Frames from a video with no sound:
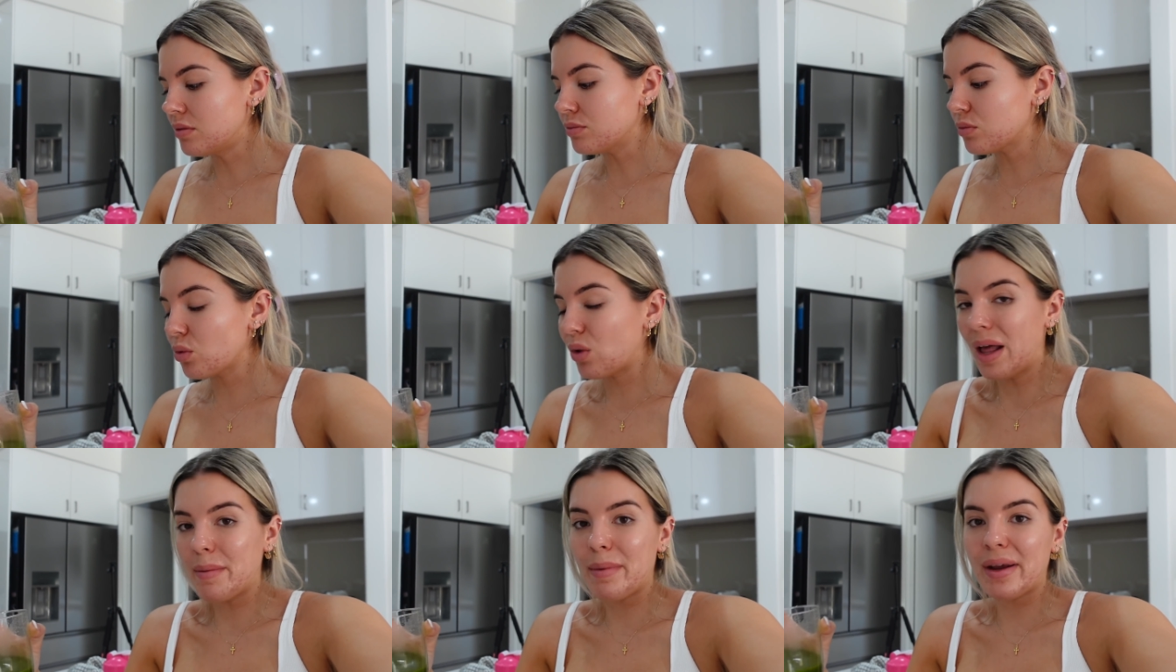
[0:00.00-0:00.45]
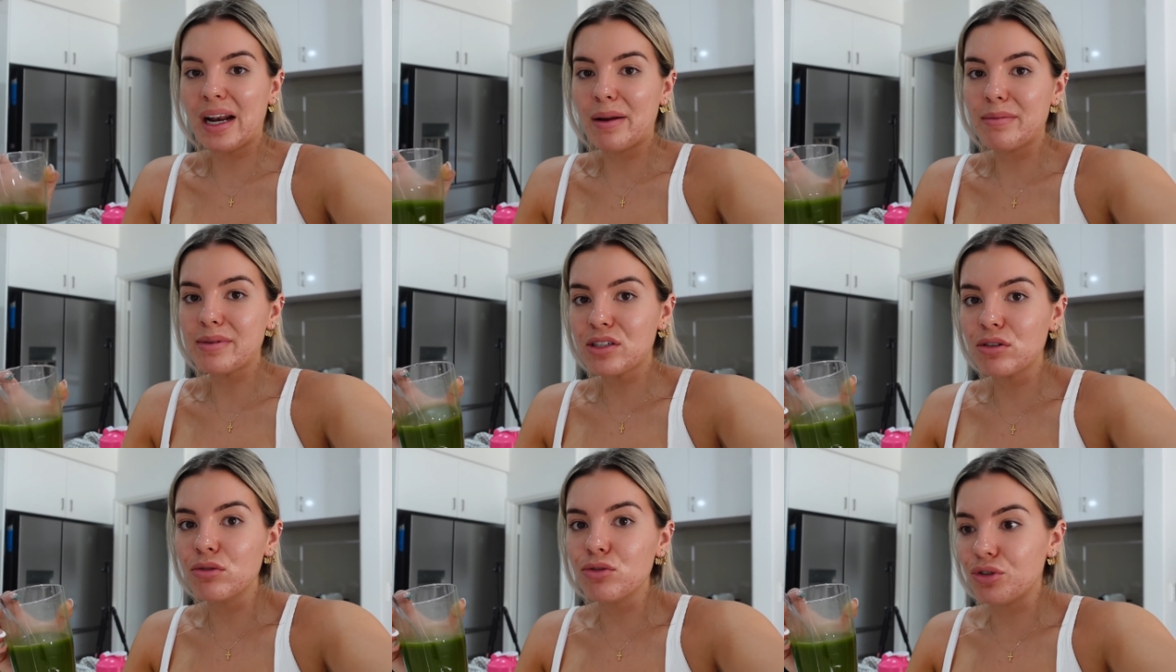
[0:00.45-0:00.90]
Well, I mean,
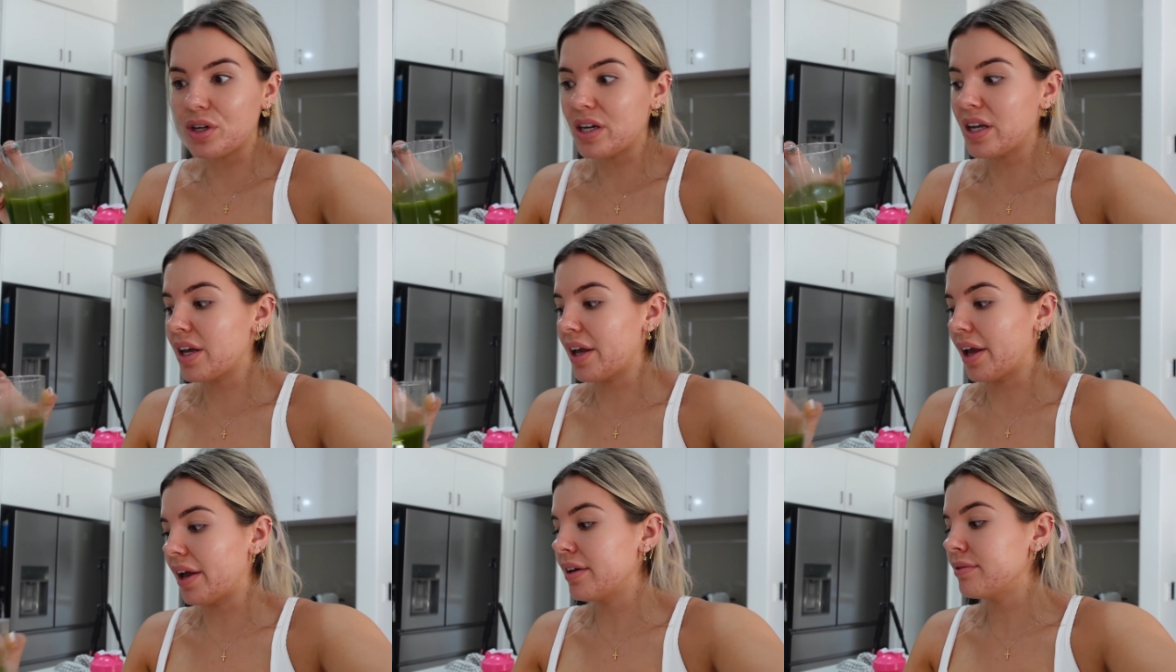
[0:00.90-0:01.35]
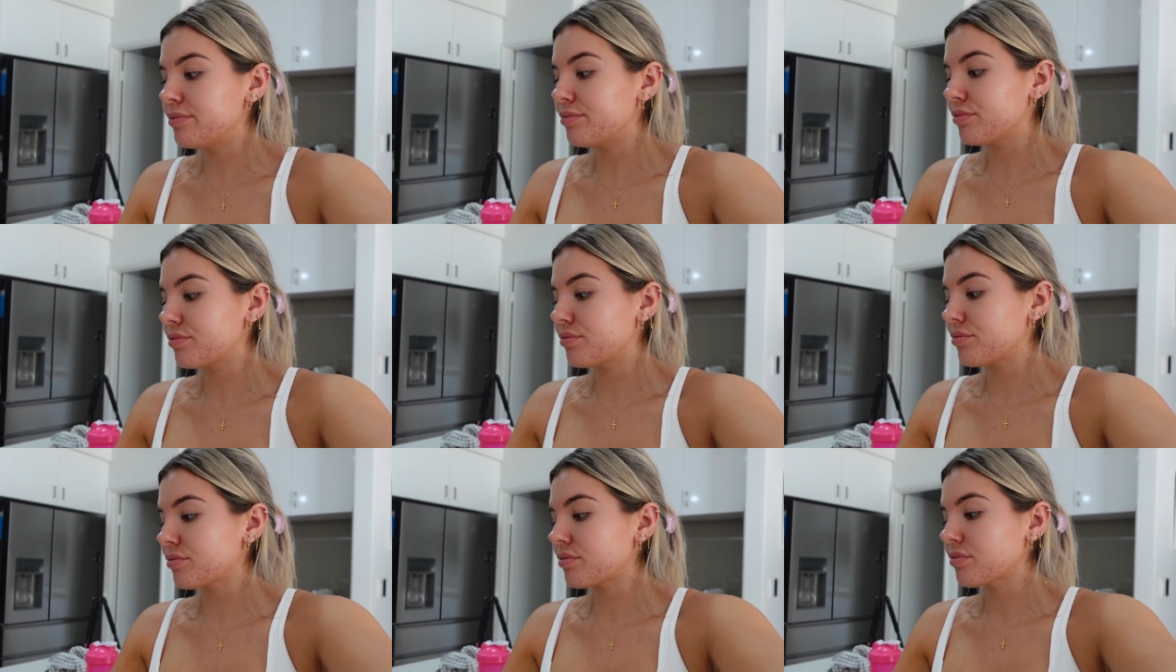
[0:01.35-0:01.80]
I'm still drinking it.
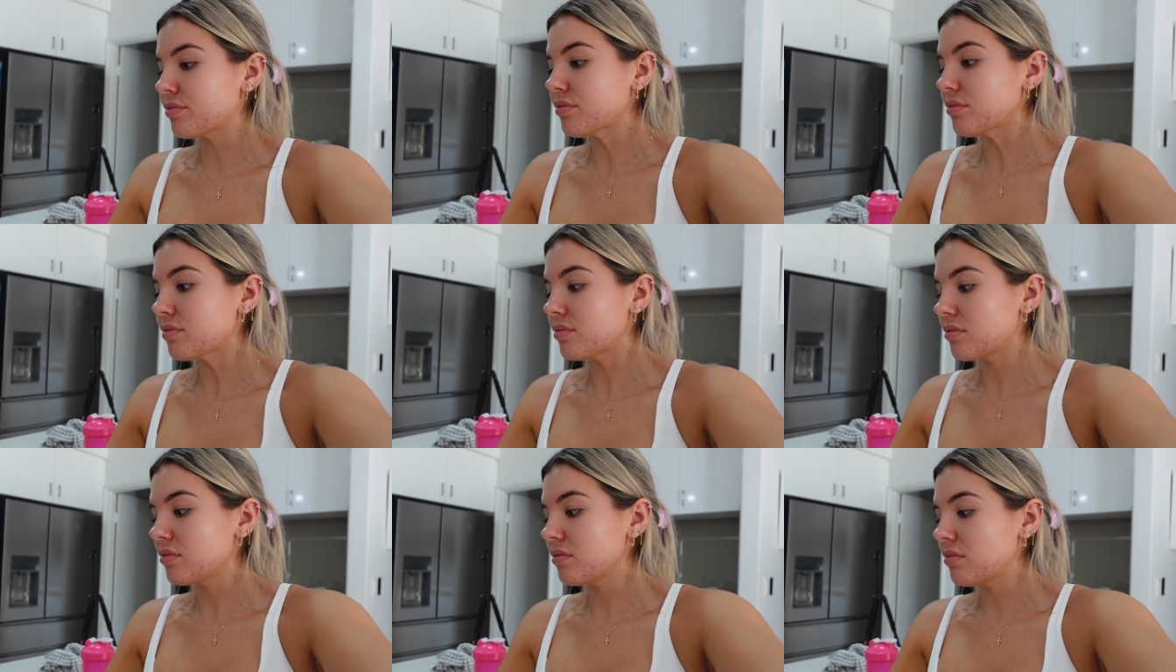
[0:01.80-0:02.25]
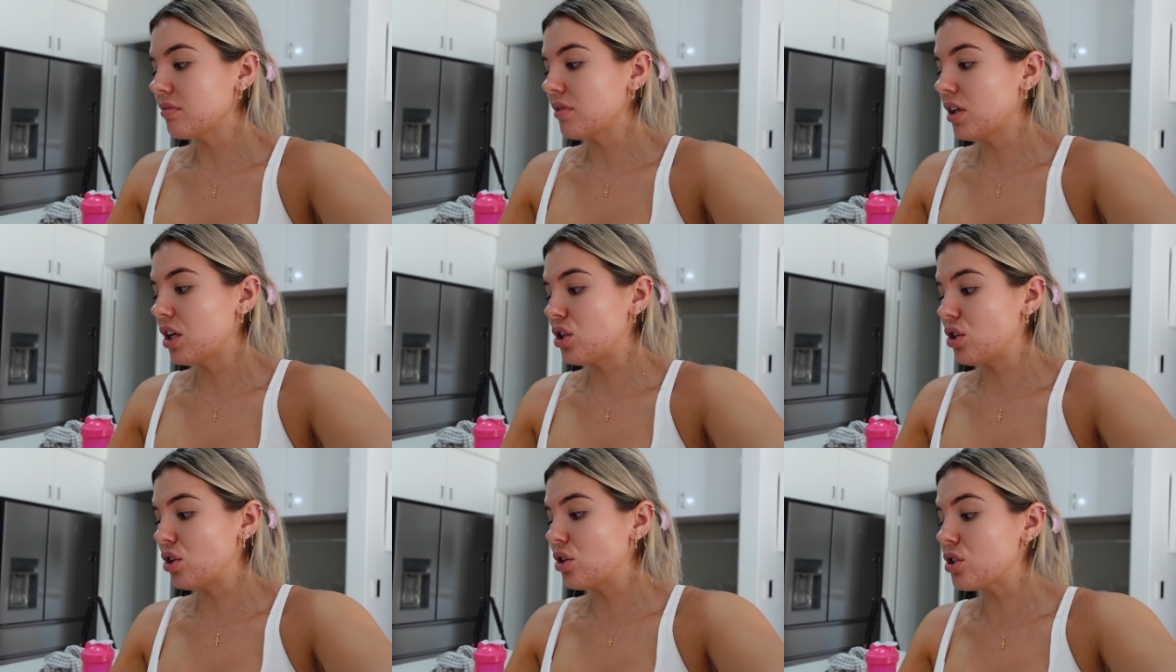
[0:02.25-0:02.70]

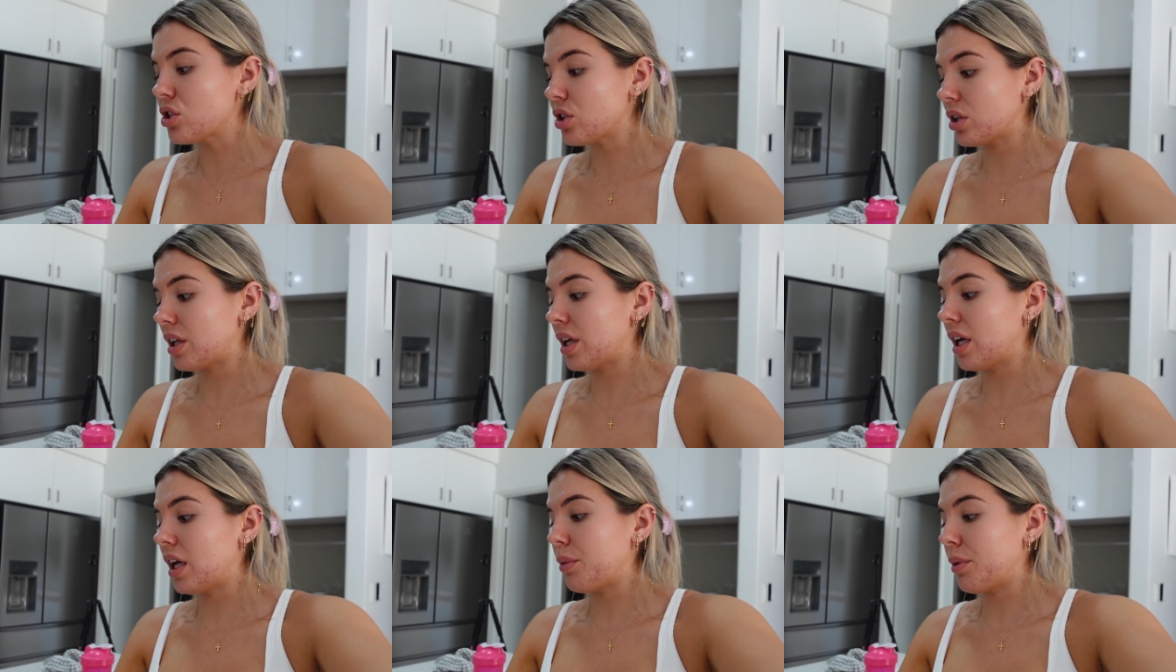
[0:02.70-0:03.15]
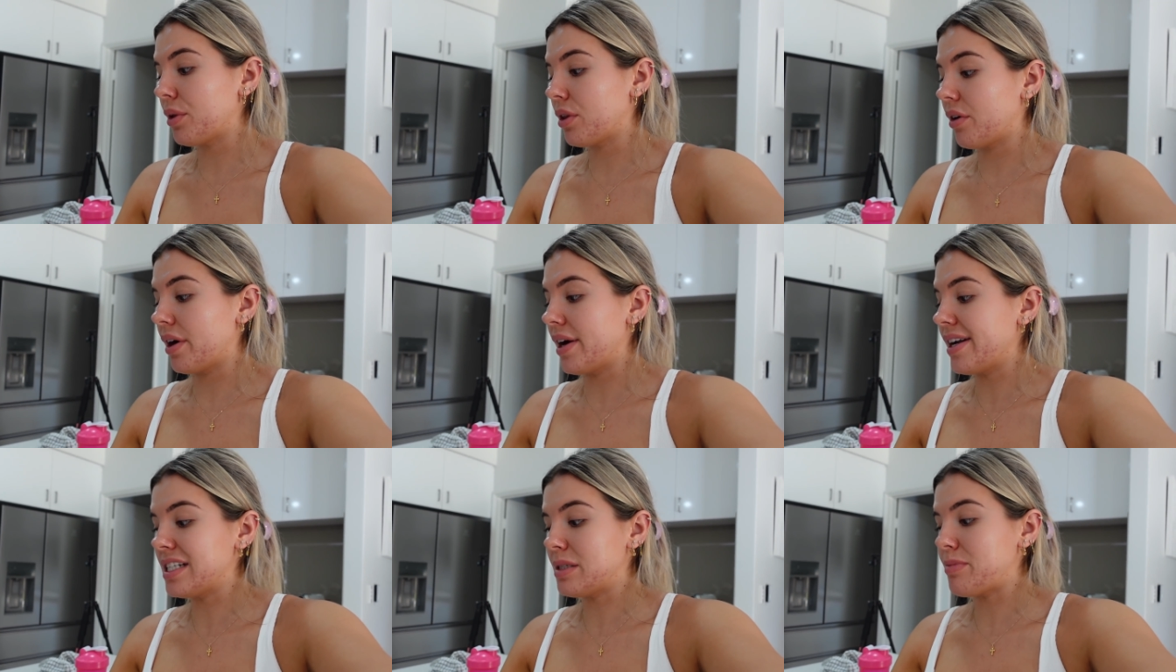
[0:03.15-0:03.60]
Usually with
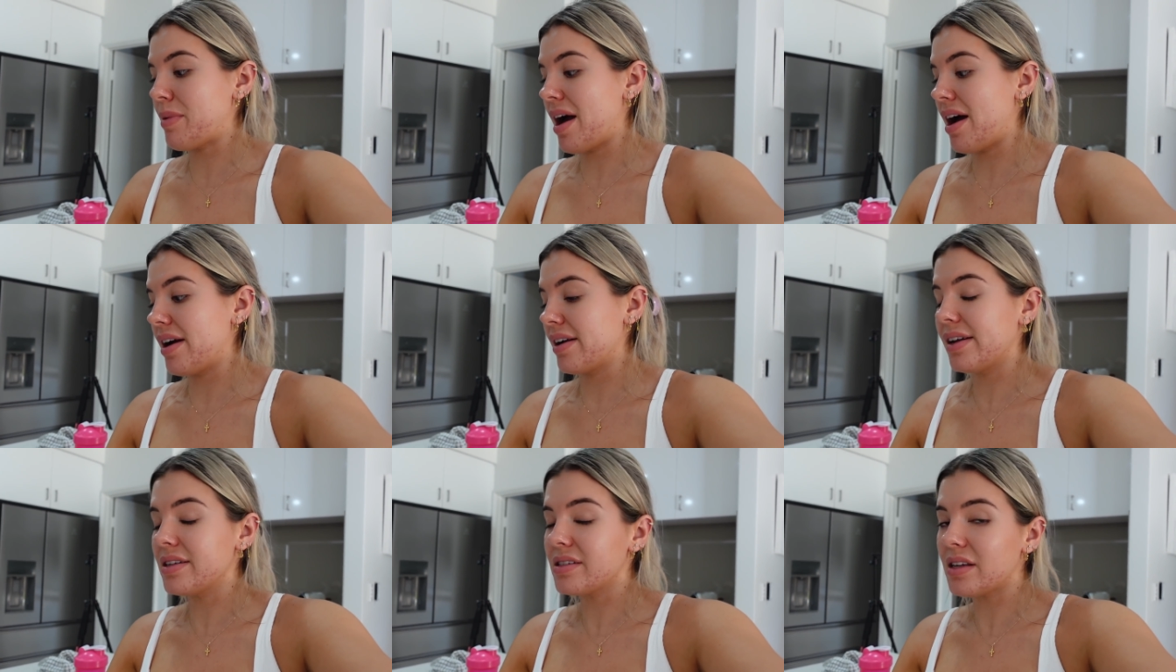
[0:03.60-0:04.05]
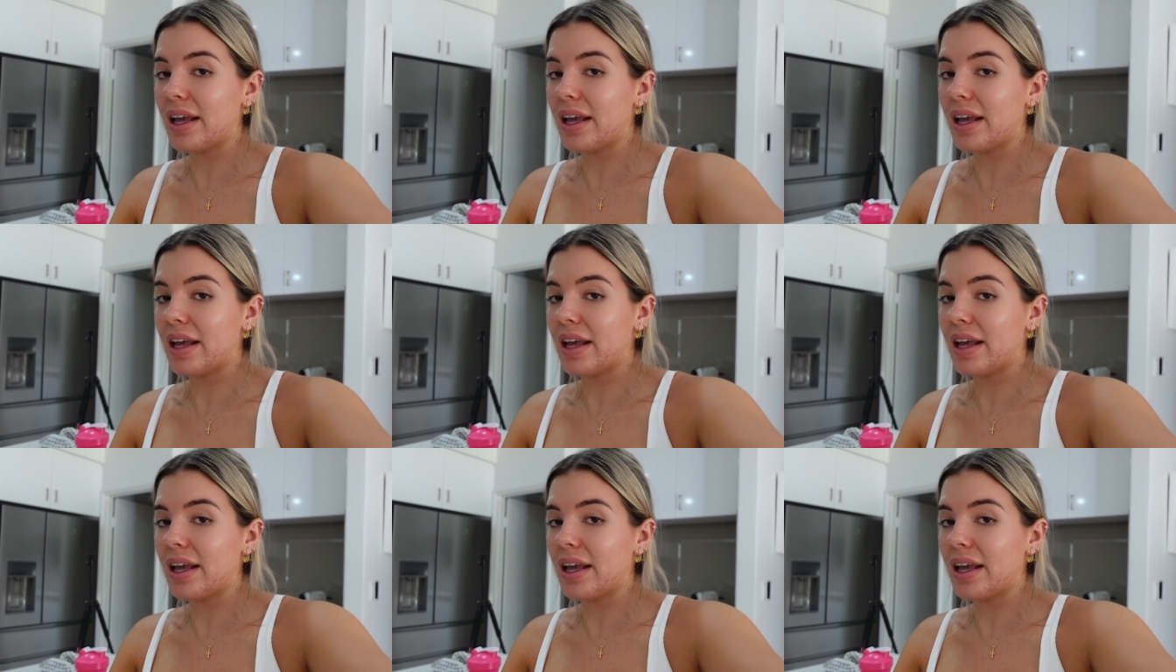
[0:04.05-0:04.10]
greens powders,